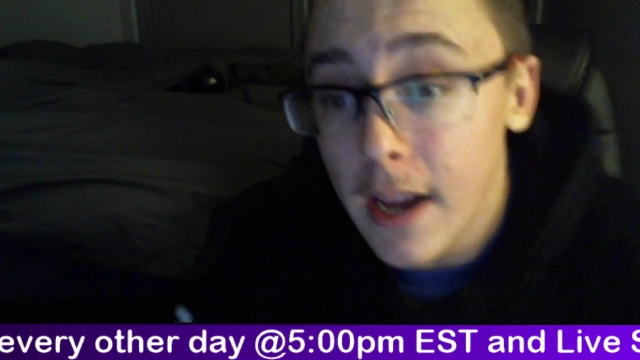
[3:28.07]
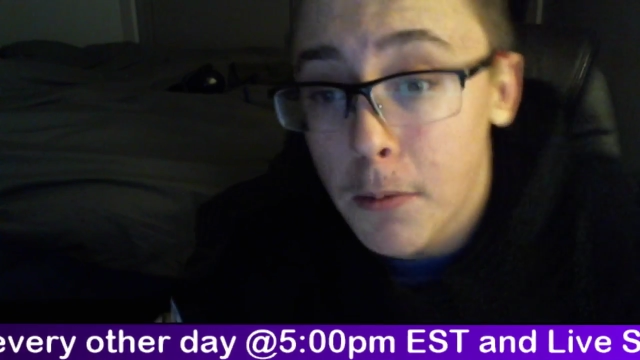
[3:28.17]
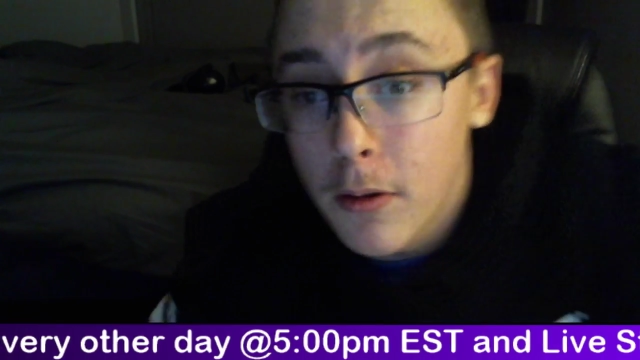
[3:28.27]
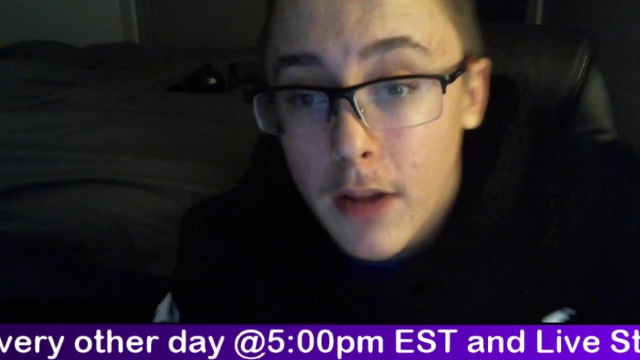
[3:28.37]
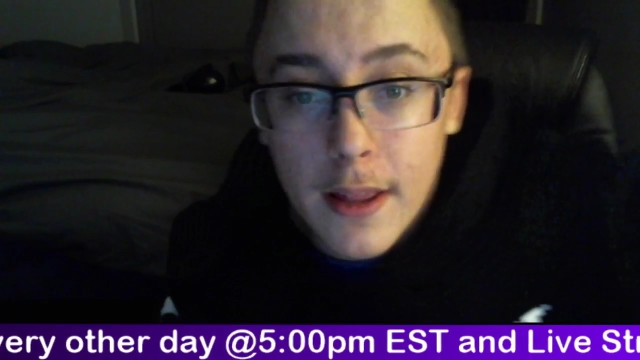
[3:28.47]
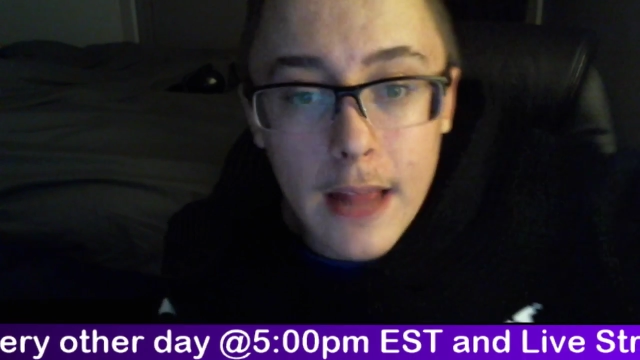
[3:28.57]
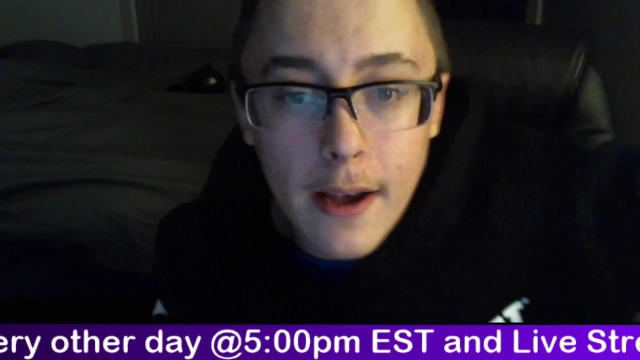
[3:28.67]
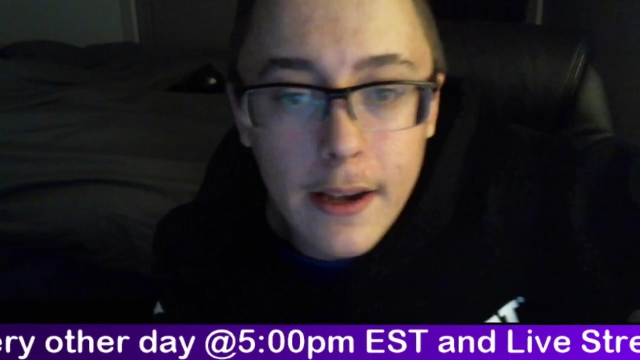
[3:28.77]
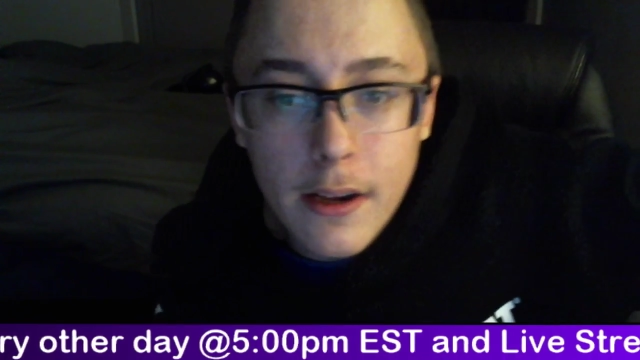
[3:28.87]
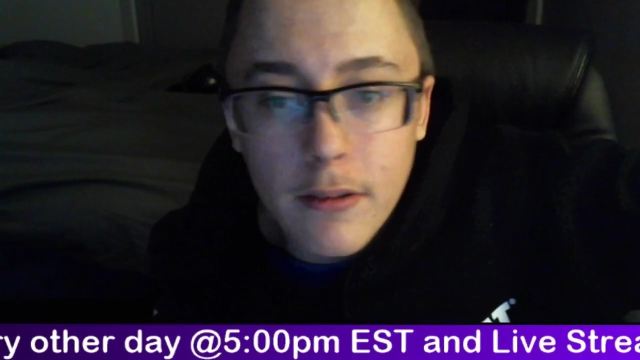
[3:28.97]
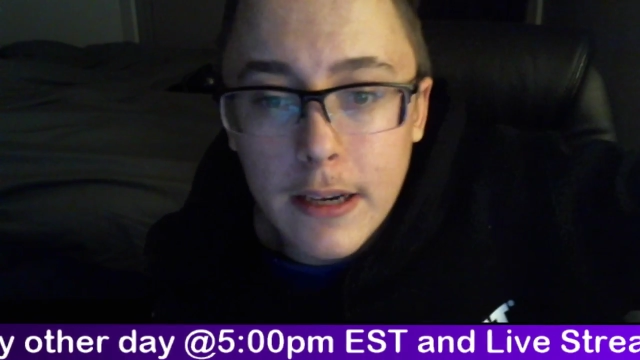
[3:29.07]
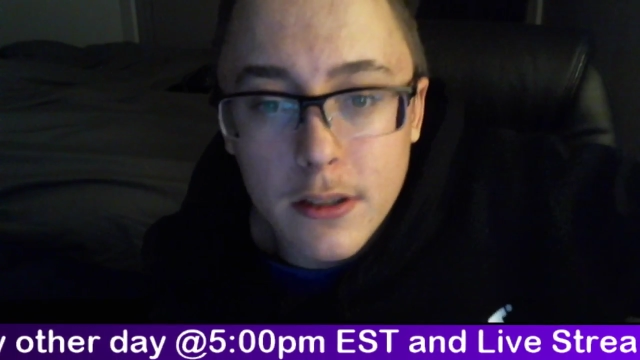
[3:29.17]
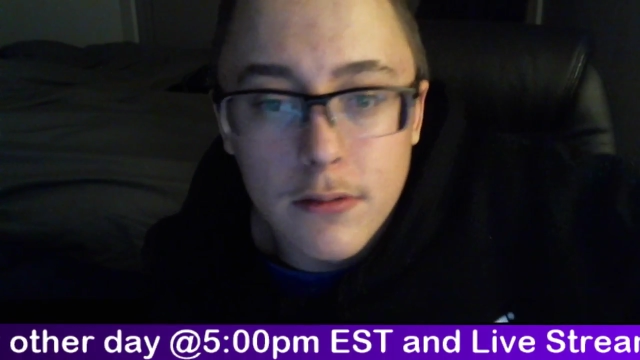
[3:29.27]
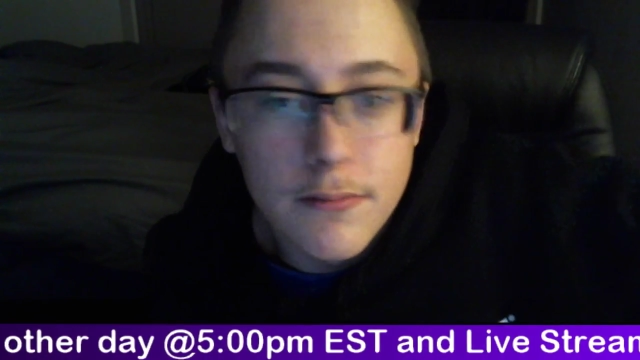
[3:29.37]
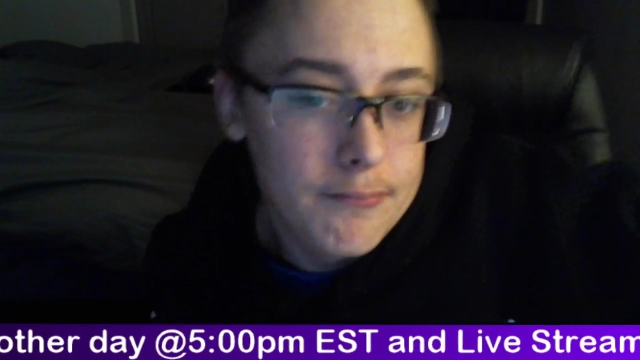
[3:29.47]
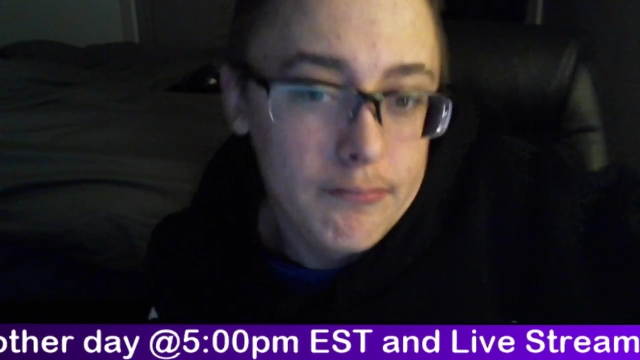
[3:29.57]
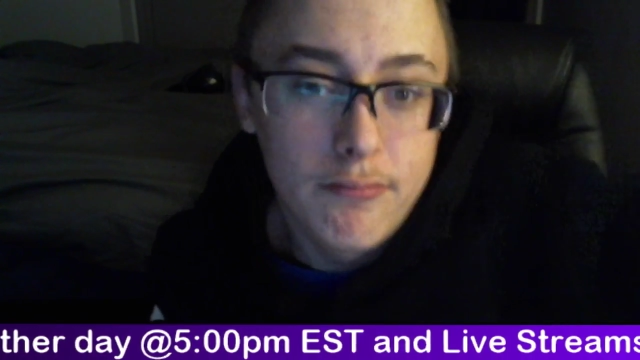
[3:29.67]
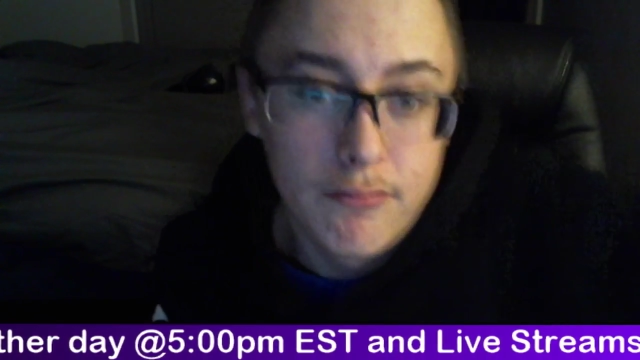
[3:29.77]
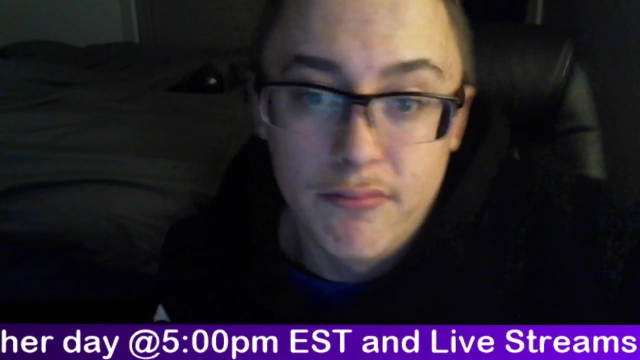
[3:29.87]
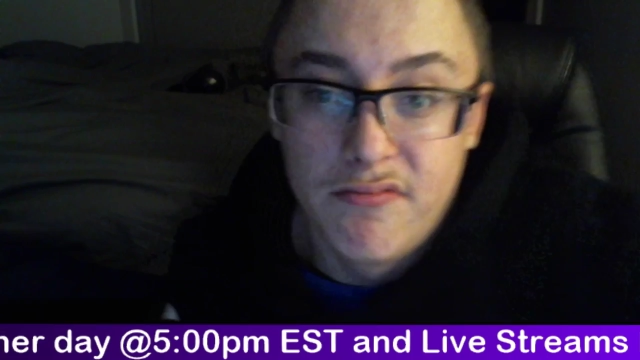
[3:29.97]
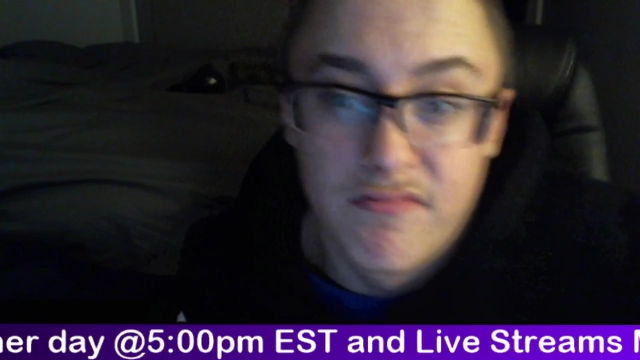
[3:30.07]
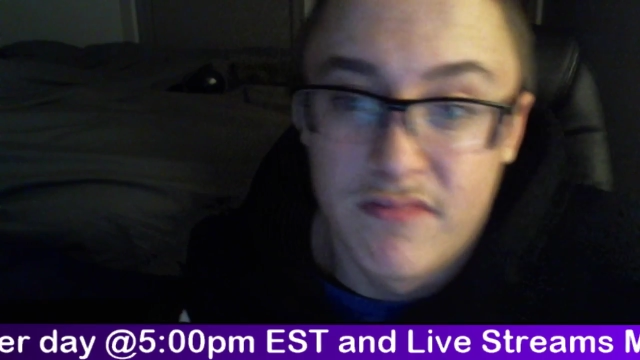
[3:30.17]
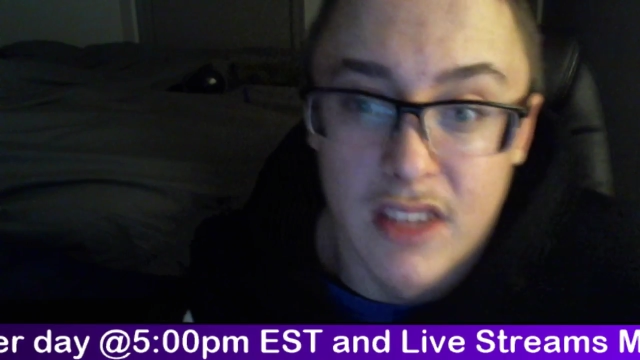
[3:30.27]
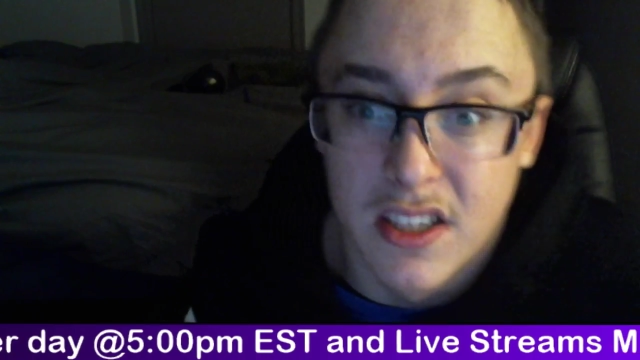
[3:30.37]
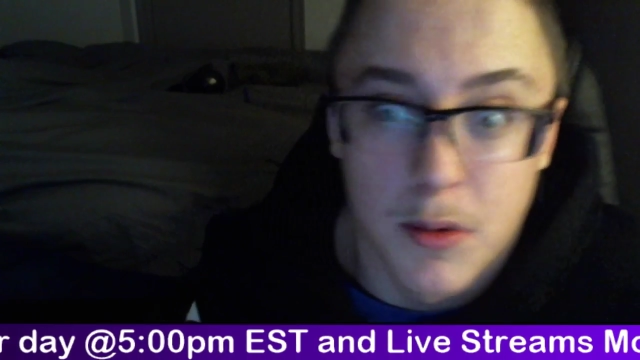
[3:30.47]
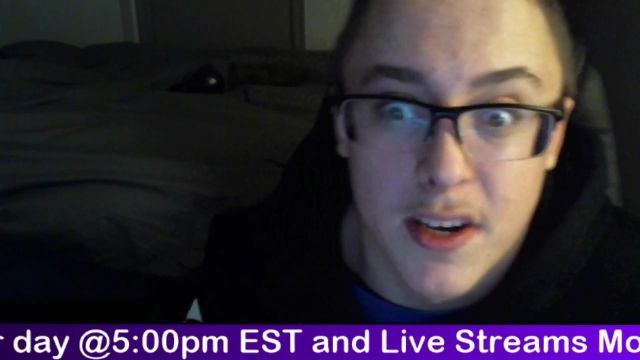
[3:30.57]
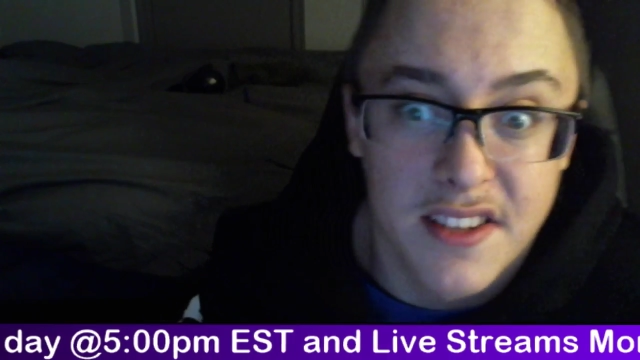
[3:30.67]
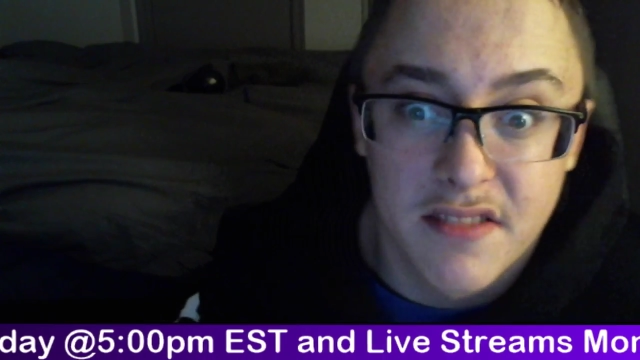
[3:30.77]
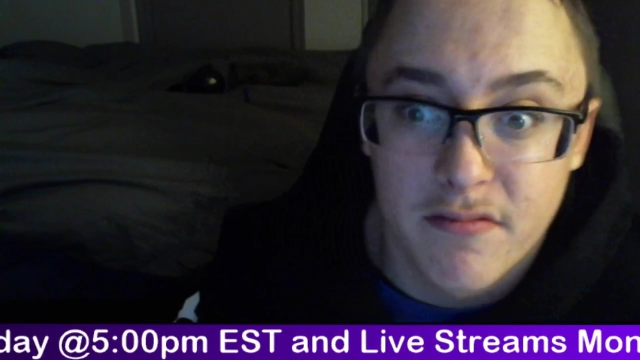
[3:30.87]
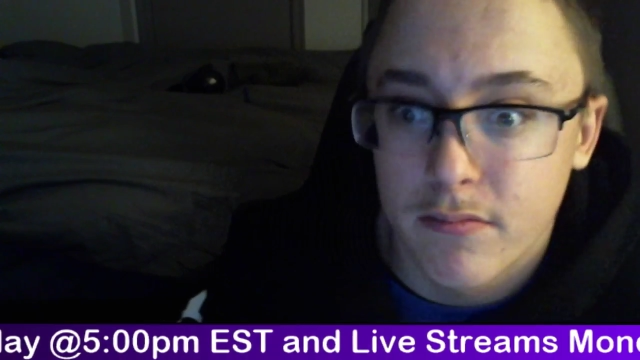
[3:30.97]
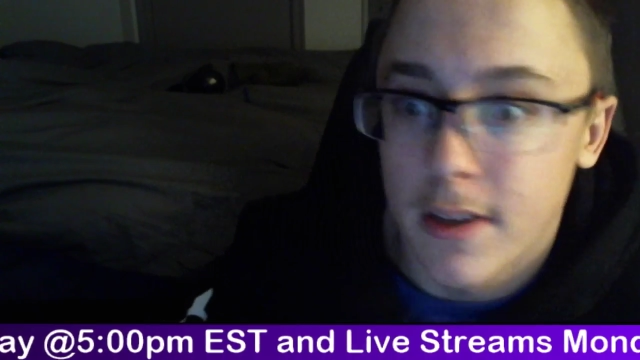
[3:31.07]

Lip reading: I won't lie, that EcoDiesel does what the